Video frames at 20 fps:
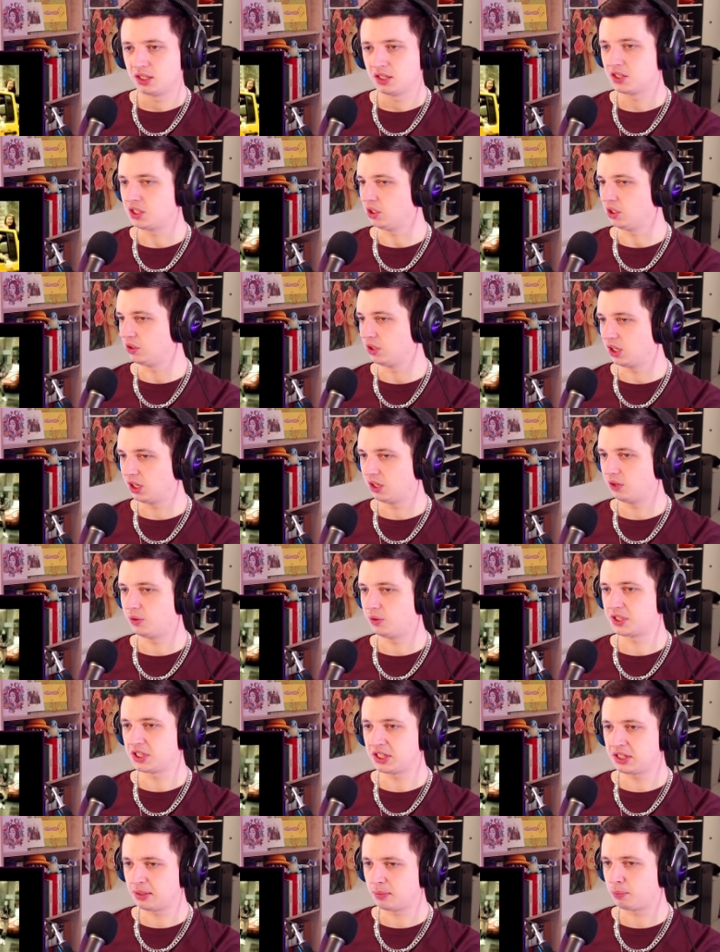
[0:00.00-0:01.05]
So
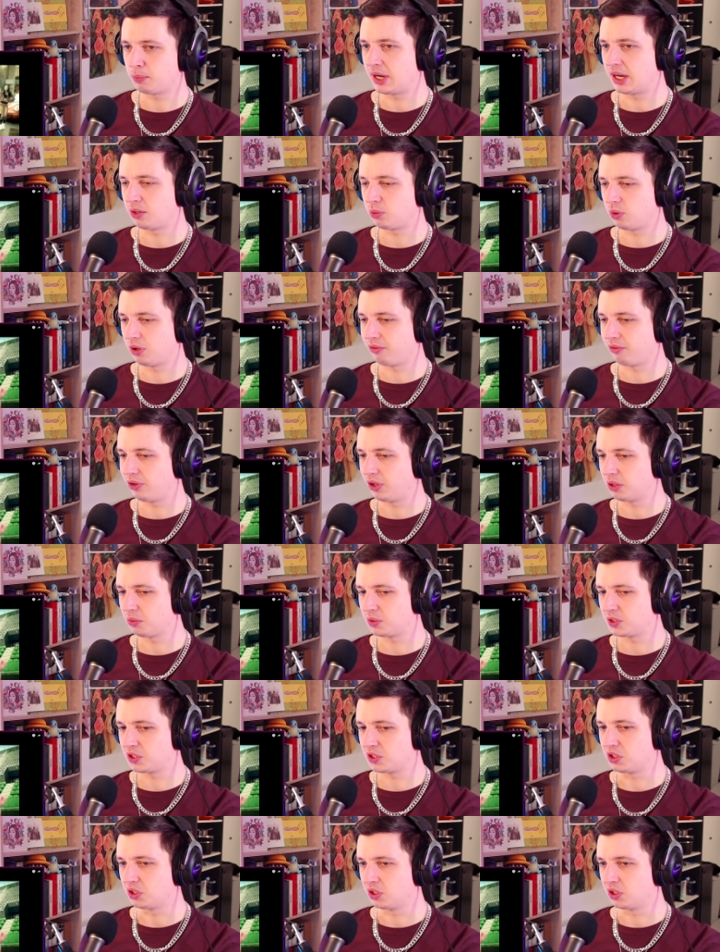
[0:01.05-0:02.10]
was it the part where father was
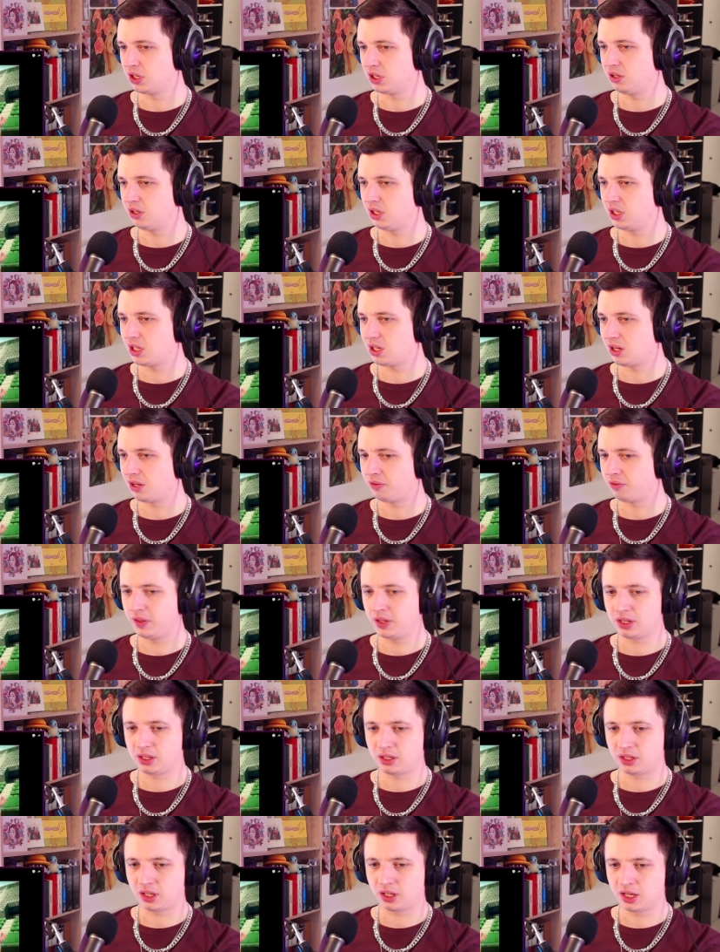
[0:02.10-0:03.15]
Jonah earlier? I think
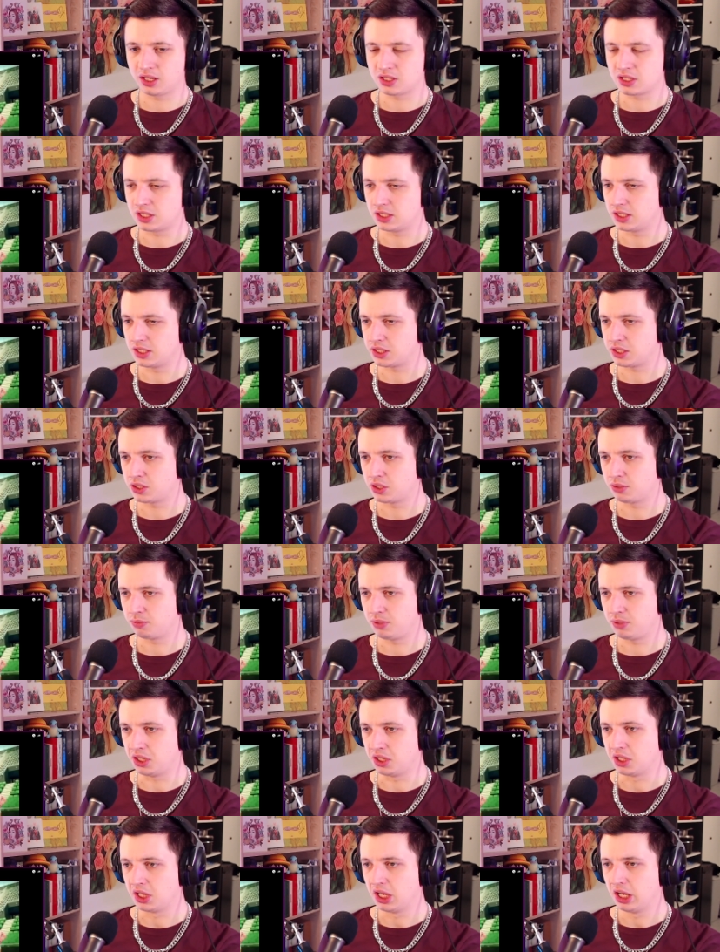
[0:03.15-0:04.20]
actually it could
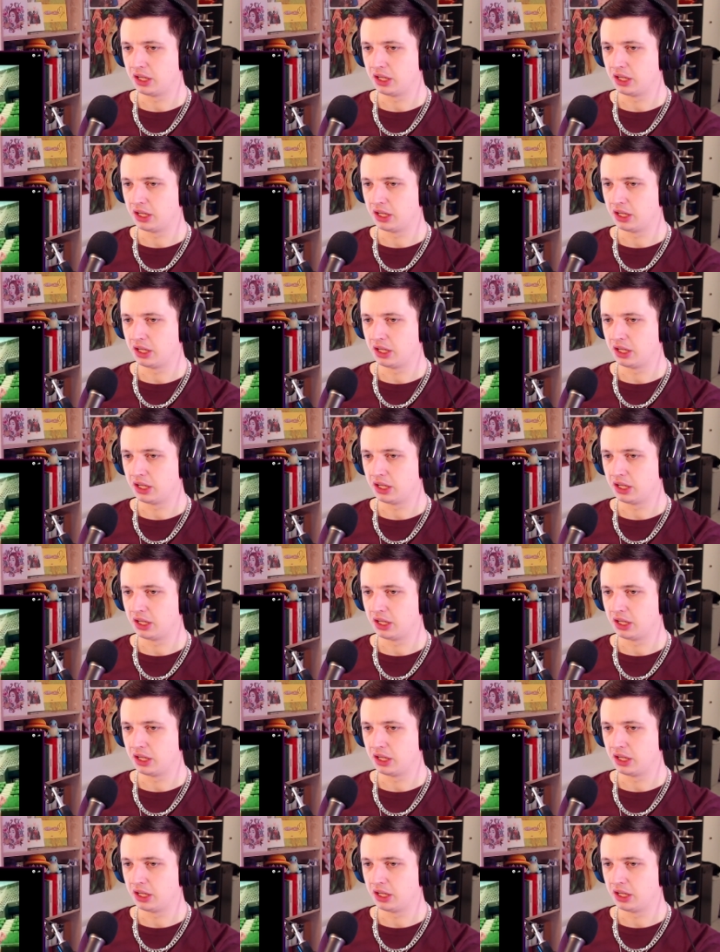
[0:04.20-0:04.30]
be.